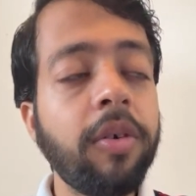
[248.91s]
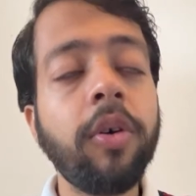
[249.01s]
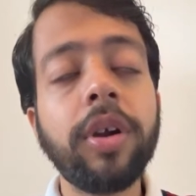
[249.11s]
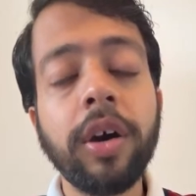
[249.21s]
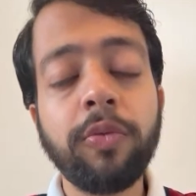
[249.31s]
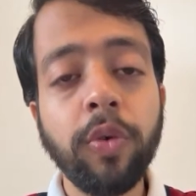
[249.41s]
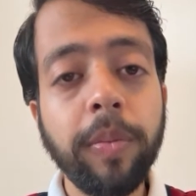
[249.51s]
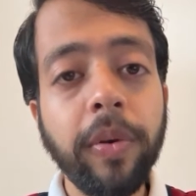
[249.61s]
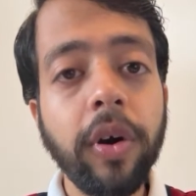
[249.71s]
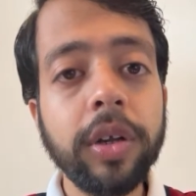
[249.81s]
or a
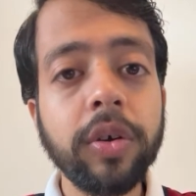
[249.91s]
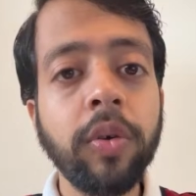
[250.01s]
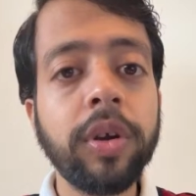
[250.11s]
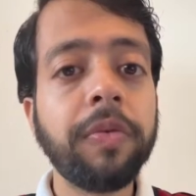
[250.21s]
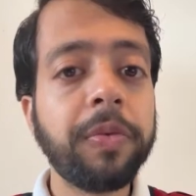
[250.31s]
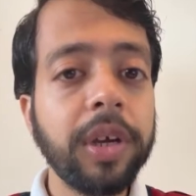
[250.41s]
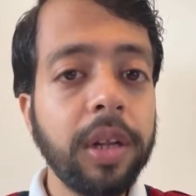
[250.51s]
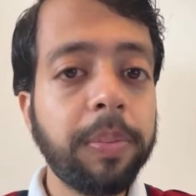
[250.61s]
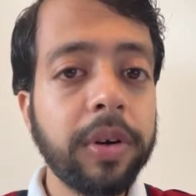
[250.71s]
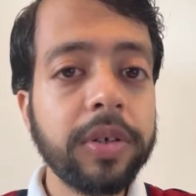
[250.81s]
robot, or a real
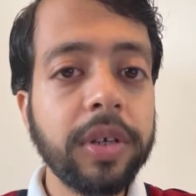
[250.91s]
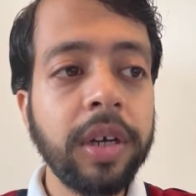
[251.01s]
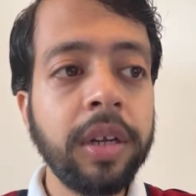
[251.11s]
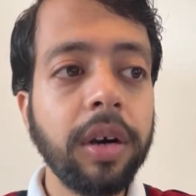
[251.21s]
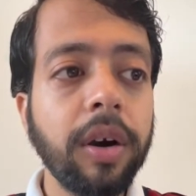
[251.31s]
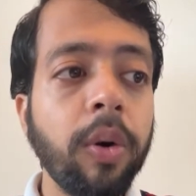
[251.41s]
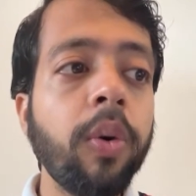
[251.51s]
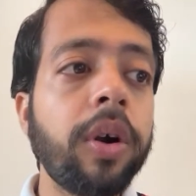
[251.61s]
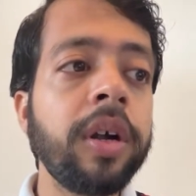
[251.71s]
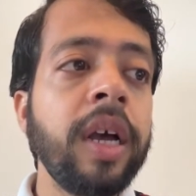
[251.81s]
person,
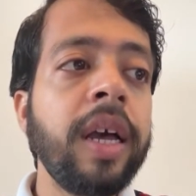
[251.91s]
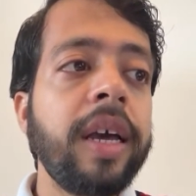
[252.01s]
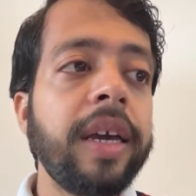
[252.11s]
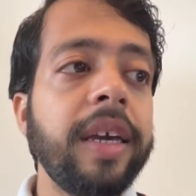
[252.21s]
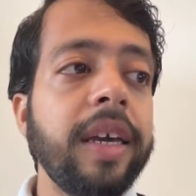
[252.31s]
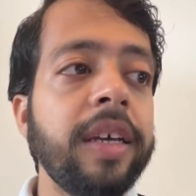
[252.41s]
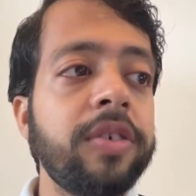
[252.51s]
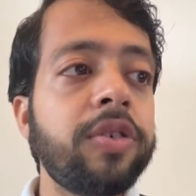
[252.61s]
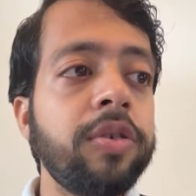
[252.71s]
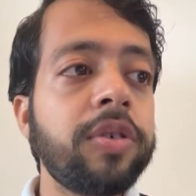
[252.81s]
or he
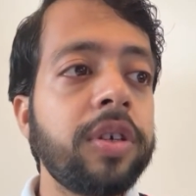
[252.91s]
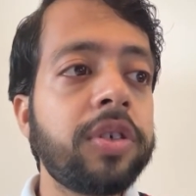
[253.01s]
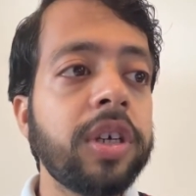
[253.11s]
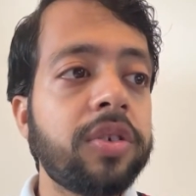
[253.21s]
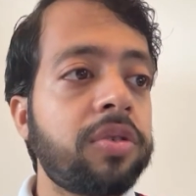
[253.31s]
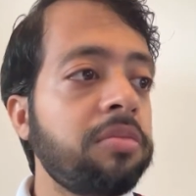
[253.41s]
is using just